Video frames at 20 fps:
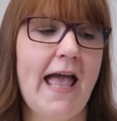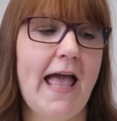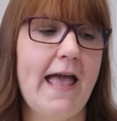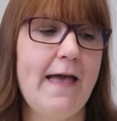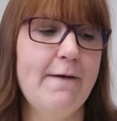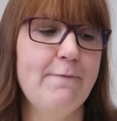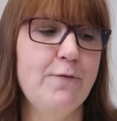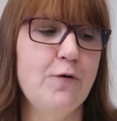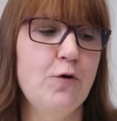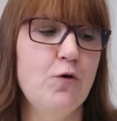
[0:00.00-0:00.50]

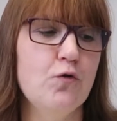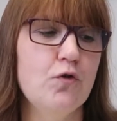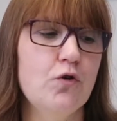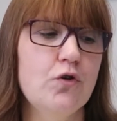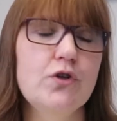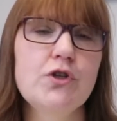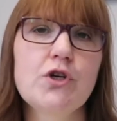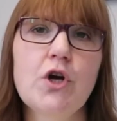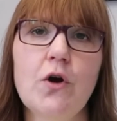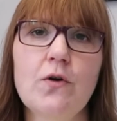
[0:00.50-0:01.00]
If you
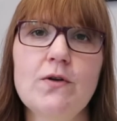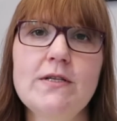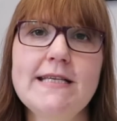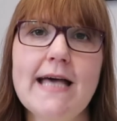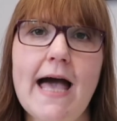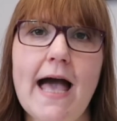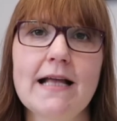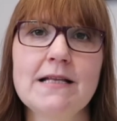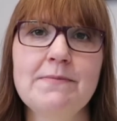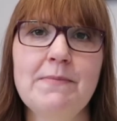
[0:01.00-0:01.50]
could
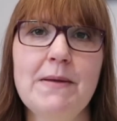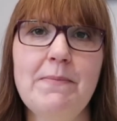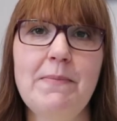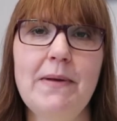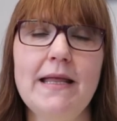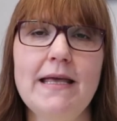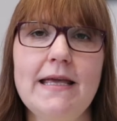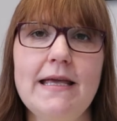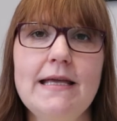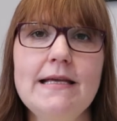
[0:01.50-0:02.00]
contact me,
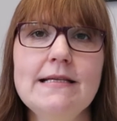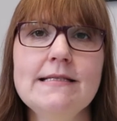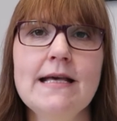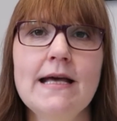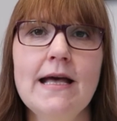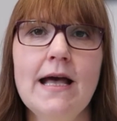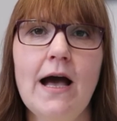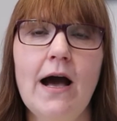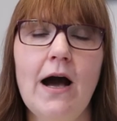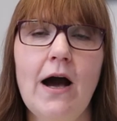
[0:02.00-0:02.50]
please,
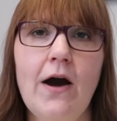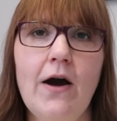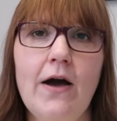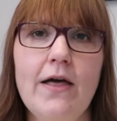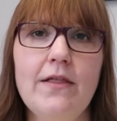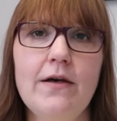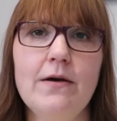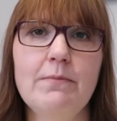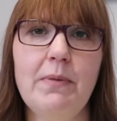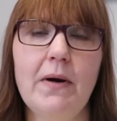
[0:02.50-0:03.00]

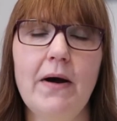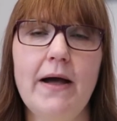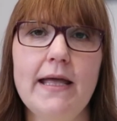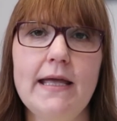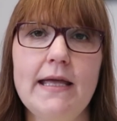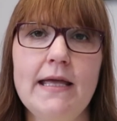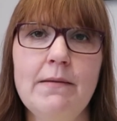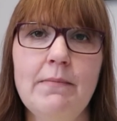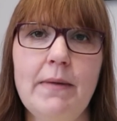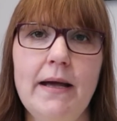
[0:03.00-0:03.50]
either by
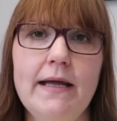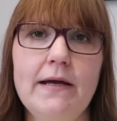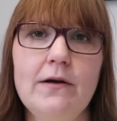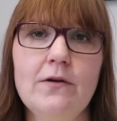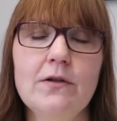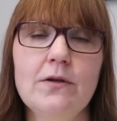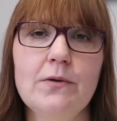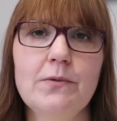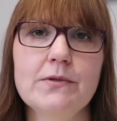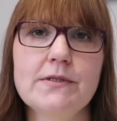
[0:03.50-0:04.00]

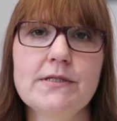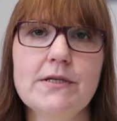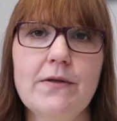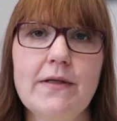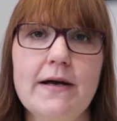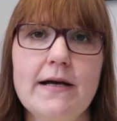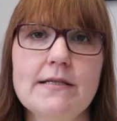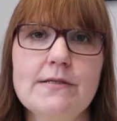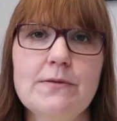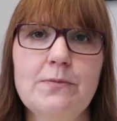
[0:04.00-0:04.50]
email, so
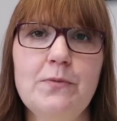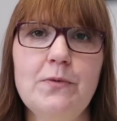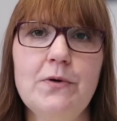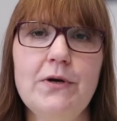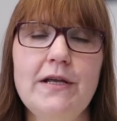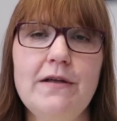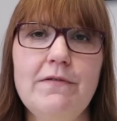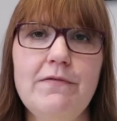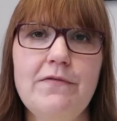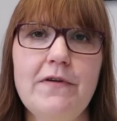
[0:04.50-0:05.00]
that's
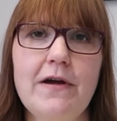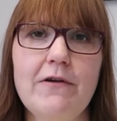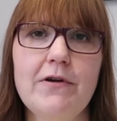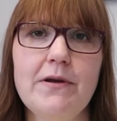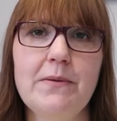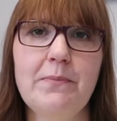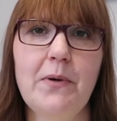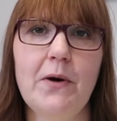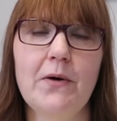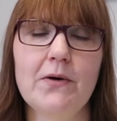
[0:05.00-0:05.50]

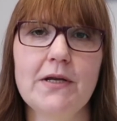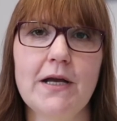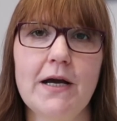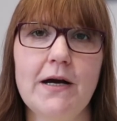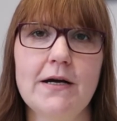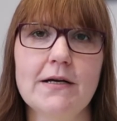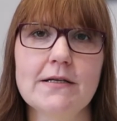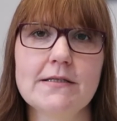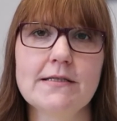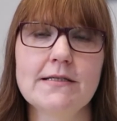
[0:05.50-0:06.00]

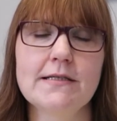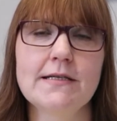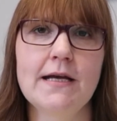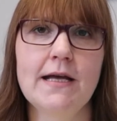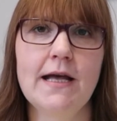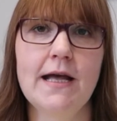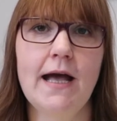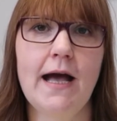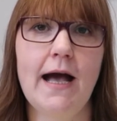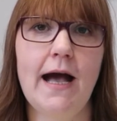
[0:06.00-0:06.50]

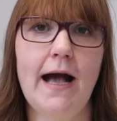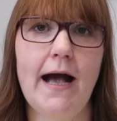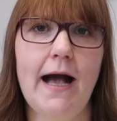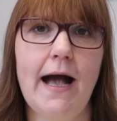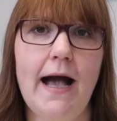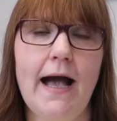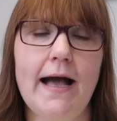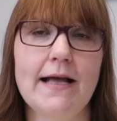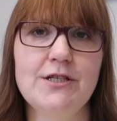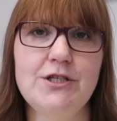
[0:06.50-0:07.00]

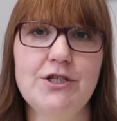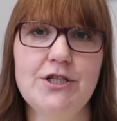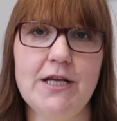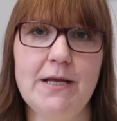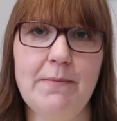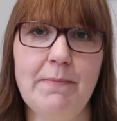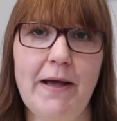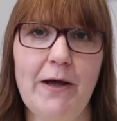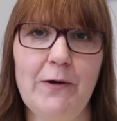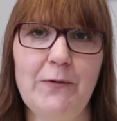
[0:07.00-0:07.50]

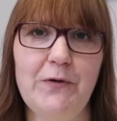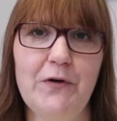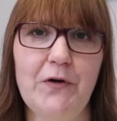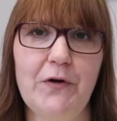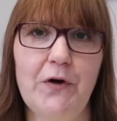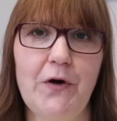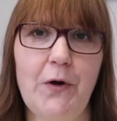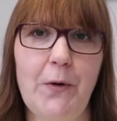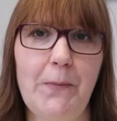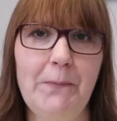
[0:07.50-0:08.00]

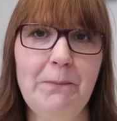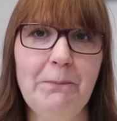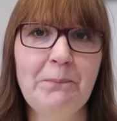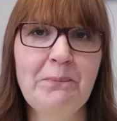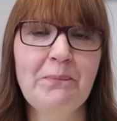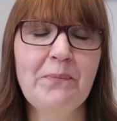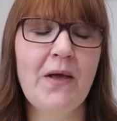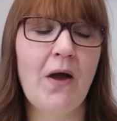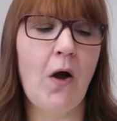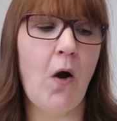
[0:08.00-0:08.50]
woollyferretpodcast@gmail.com,
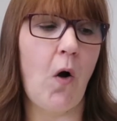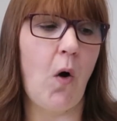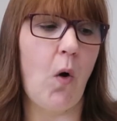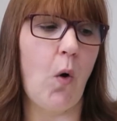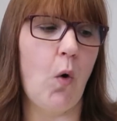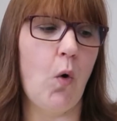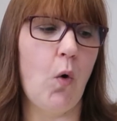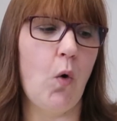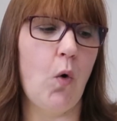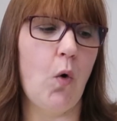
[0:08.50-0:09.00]

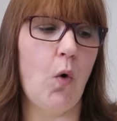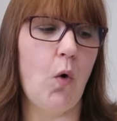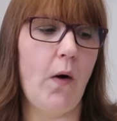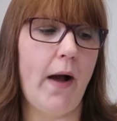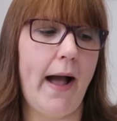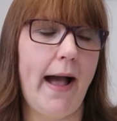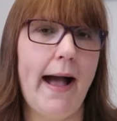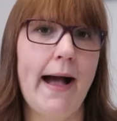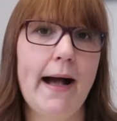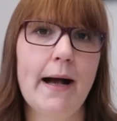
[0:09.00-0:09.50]

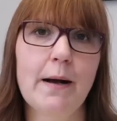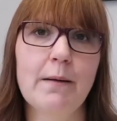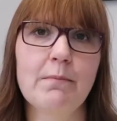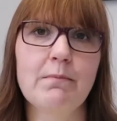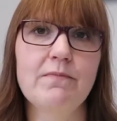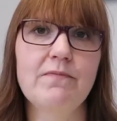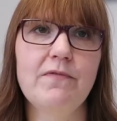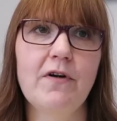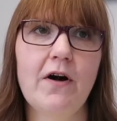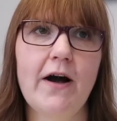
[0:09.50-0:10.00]
or
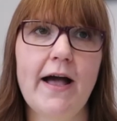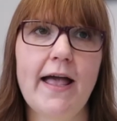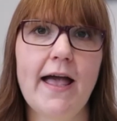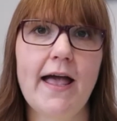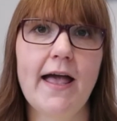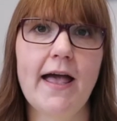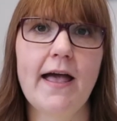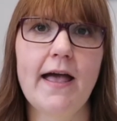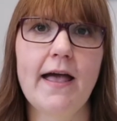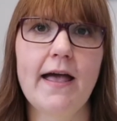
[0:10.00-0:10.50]

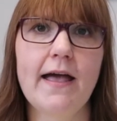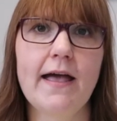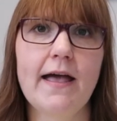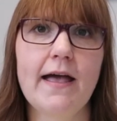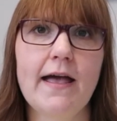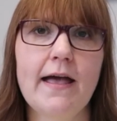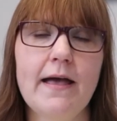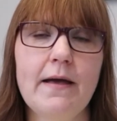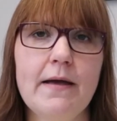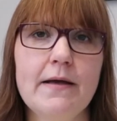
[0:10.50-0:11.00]
via
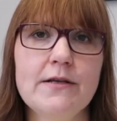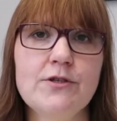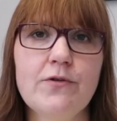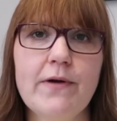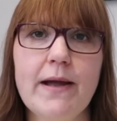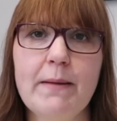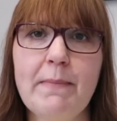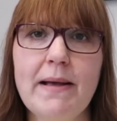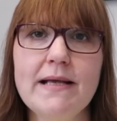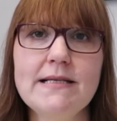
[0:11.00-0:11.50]

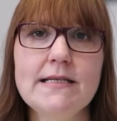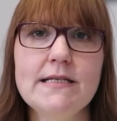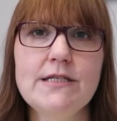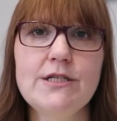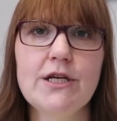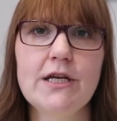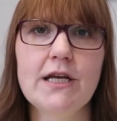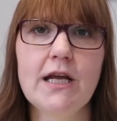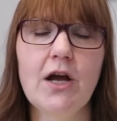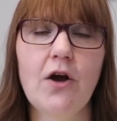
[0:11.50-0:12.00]
direct
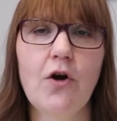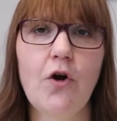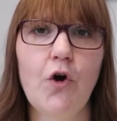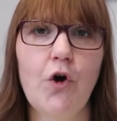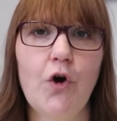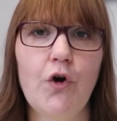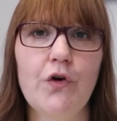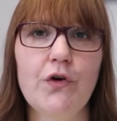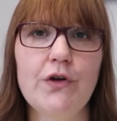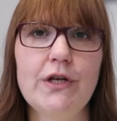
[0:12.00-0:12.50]
messaging
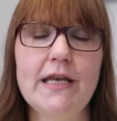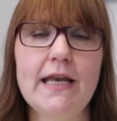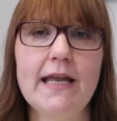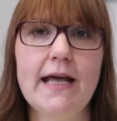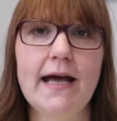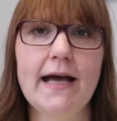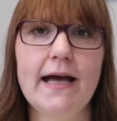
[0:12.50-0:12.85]
on